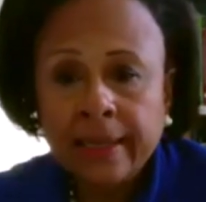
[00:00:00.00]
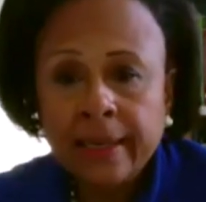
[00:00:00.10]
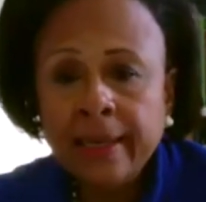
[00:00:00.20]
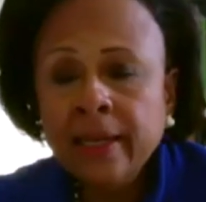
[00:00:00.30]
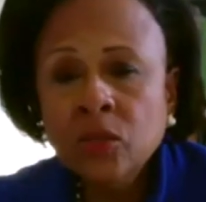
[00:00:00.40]

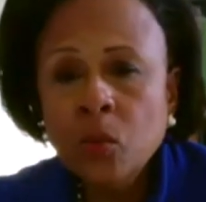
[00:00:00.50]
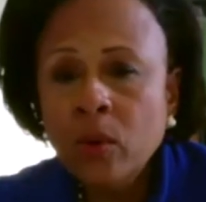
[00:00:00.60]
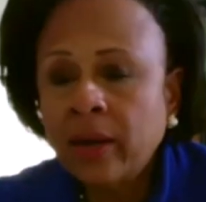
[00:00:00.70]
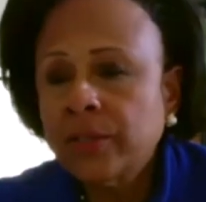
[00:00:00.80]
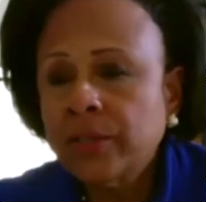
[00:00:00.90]
it is
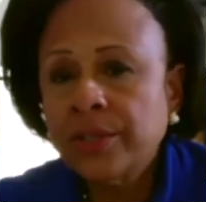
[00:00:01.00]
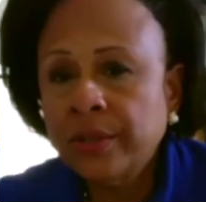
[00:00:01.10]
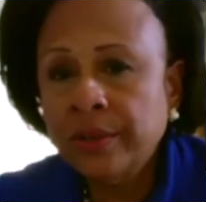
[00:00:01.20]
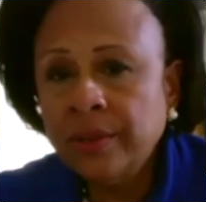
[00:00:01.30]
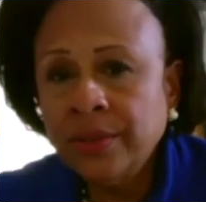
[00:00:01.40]
what our
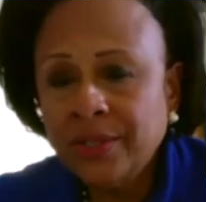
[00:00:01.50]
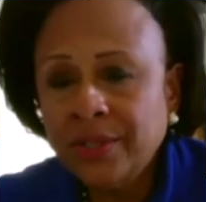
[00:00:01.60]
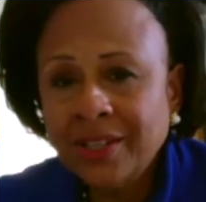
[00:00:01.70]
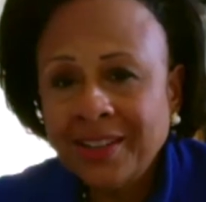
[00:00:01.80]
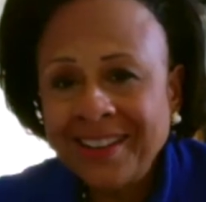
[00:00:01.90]

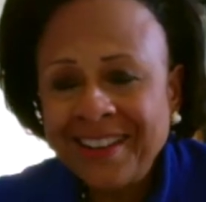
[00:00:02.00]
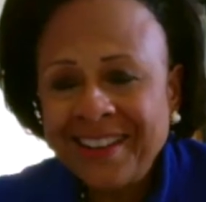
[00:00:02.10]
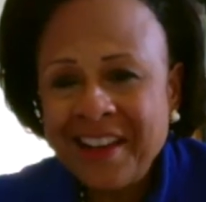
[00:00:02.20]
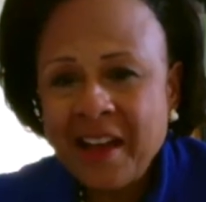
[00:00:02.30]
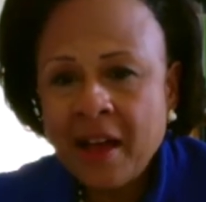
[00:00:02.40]
students
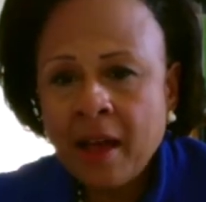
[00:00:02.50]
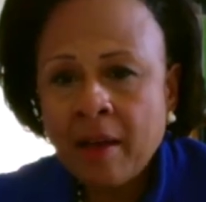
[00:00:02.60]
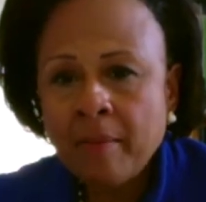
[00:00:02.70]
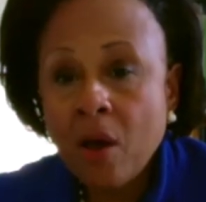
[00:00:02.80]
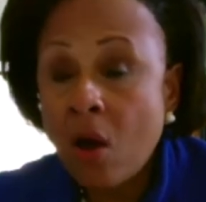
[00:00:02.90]

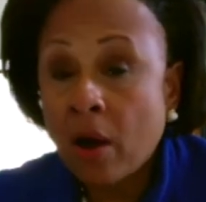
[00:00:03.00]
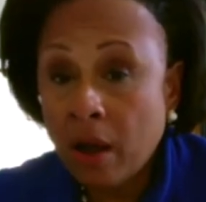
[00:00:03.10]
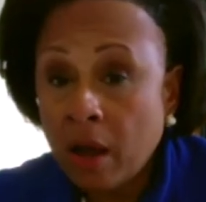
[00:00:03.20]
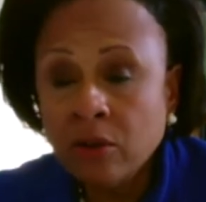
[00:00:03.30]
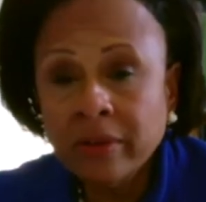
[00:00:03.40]
are
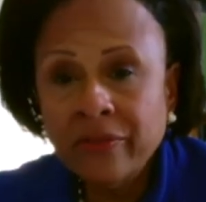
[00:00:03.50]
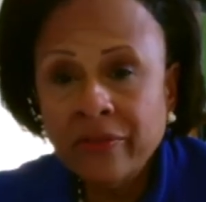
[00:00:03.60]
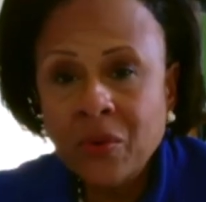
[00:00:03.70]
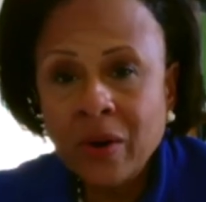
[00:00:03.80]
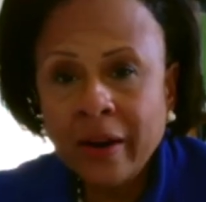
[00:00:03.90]
hungry
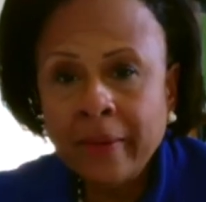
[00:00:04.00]
for.